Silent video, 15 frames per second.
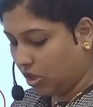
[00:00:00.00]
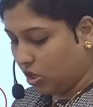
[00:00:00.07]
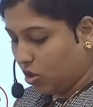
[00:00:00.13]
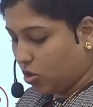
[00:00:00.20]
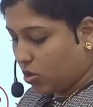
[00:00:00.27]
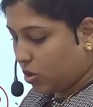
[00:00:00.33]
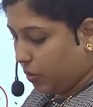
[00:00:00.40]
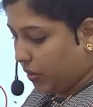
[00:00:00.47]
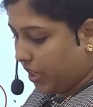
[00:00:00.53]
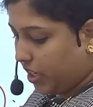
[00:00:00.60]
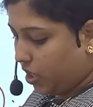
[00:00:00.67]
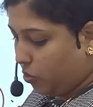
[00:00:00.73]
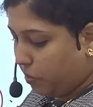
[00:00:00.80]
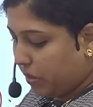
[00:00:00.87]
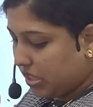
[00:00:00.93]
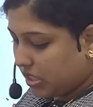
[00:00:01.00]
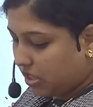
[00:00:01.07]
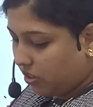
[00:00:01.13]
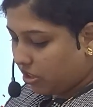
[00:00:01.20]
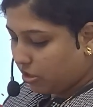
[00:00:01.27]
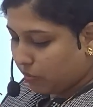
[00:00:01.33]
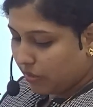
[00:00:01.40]
So very good. Please give a
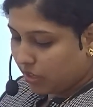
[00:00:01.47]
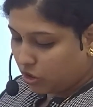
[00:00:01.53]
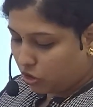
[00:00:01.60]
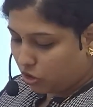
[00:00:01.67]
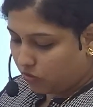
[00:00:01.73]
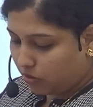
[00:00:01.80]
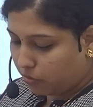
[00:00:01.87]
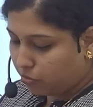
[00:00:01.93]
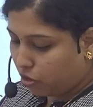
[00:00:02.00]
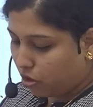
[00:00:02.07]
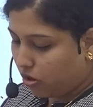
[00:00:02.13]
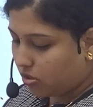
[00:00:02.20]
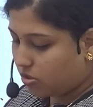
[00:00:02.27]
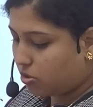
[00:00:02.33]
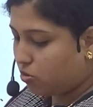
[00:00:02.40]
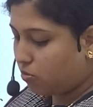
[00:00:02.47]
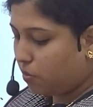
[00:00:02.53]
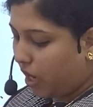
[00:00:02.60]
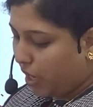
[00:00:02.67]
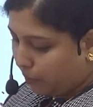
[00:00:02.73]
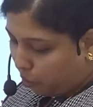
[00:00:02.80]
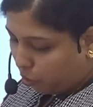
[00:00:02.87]
big round of applause to
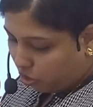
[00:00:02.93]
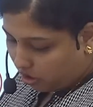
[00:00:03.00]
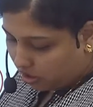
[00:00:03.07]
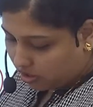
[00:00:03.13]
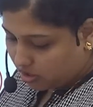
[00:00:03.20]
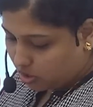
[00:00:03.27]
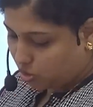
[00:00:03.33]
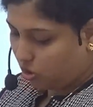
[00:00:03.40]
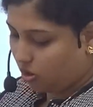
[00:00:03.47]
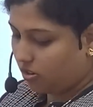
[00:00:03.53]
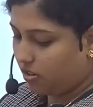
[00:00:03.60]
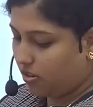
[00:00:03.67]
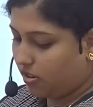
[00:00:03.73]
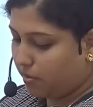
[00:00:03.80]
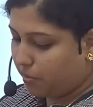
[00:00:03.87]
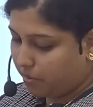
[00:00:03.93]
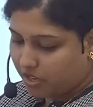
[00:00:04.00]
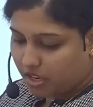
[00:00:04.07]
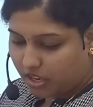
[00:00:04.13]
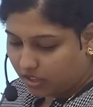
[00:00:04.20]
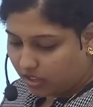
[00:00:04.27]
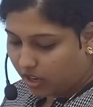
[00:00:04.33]
bipolar disorder,
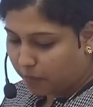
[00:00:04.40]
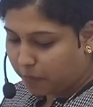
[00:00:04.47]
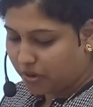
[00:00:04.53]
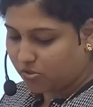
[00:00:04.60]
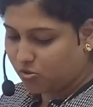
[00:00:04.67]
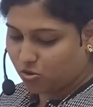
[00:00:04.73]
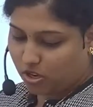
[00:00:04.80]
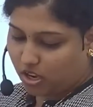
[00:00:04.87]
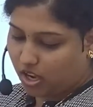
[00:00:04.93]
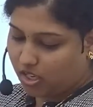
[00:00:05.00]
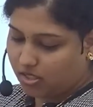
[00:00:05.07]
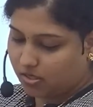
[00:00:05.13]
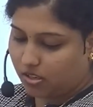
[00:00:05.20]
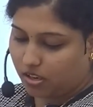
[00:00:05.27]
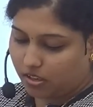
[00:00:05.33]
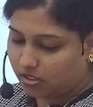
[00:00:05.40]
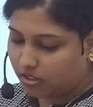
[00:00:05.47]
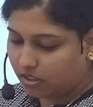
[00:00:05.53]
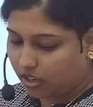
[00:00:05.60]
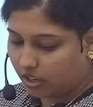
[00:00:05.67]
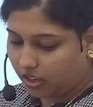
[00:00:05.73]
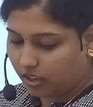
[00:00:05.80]
Priyanka Patra,
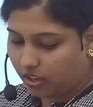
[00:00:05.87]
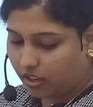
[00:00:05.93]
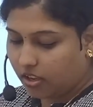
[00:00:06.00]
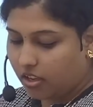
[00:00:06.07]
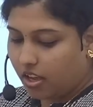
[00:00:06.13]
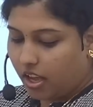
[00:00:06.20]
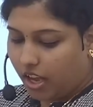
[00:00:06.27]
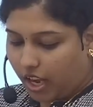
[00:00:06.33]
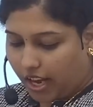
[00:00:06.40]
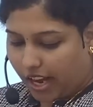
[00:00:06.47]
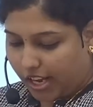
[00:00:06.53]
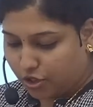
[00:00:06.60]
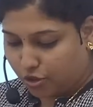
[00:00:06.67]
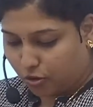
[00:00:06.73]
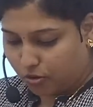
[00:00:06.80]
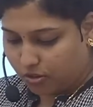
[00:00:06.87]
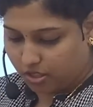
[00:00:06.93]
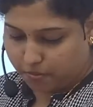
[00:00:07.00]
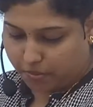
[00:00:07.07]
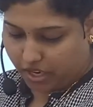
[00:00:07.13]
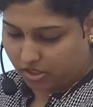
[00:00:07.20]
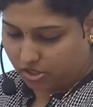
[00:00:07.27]
Saranya, and your
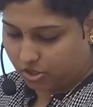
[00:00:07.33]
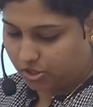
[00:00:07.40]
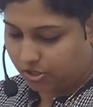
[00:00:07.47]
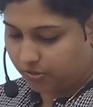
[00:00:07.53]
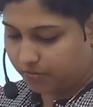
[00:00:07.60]
Dibesh.